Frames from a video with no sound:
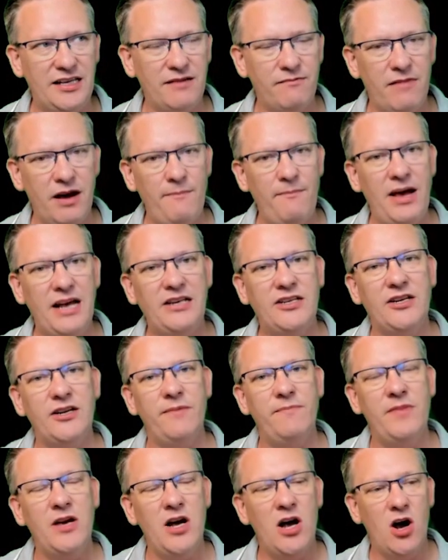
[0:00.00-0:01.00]
is the
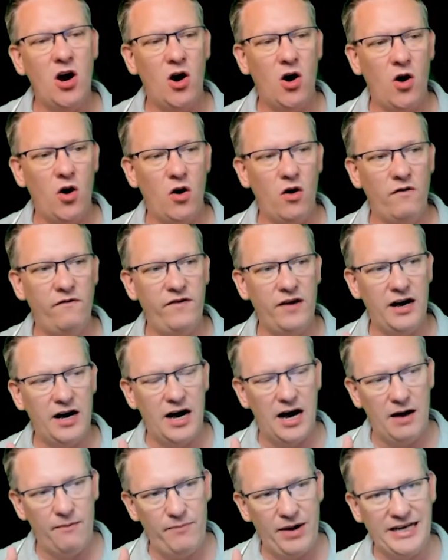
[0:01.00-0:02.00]
momentum of
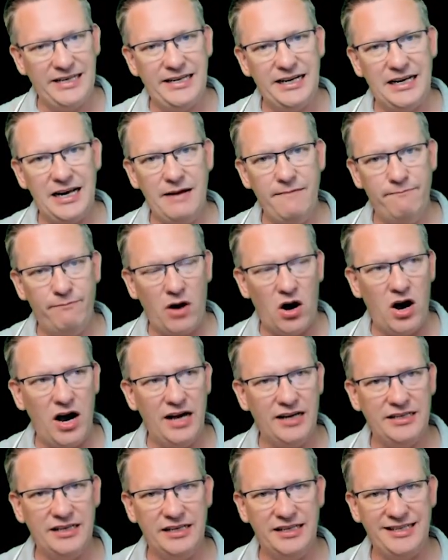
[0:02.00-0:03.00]
basically
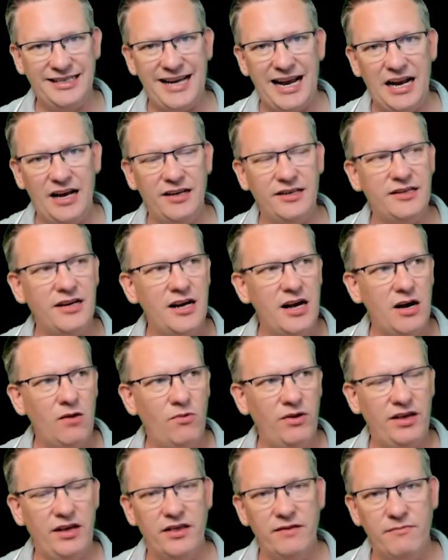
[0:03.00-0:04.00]
buyers and sellers
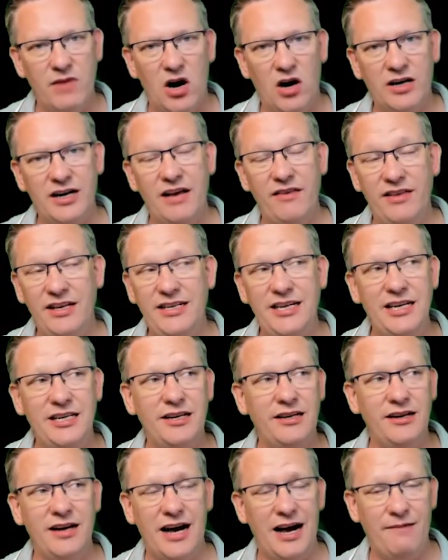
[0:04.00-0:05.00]
within the market. This
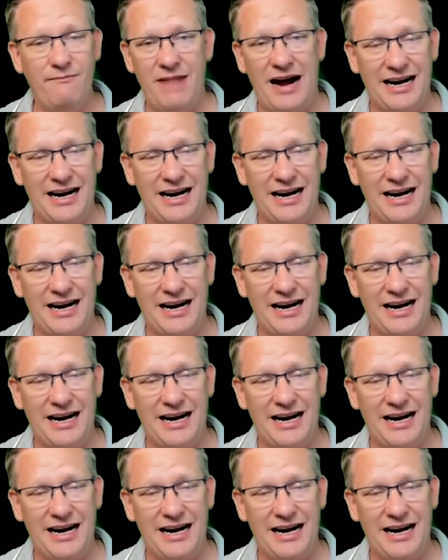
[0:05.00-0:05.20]
isn't a